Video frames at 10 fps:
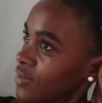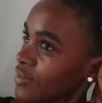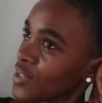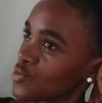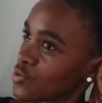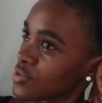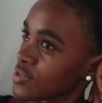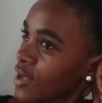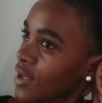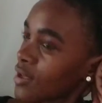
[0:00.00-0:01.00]
that's
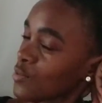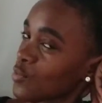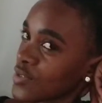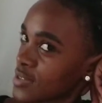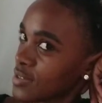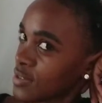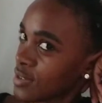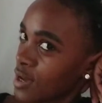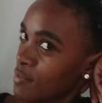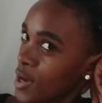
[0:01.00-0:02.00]
what I was
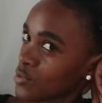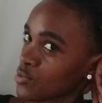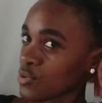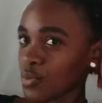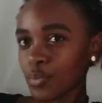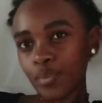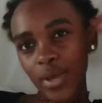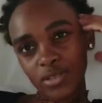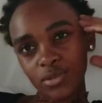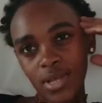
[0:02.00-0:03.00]
thinking about. So,
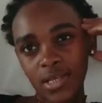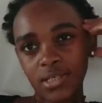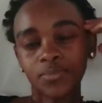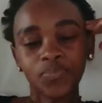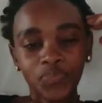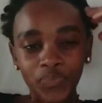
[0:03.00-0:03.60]
personally,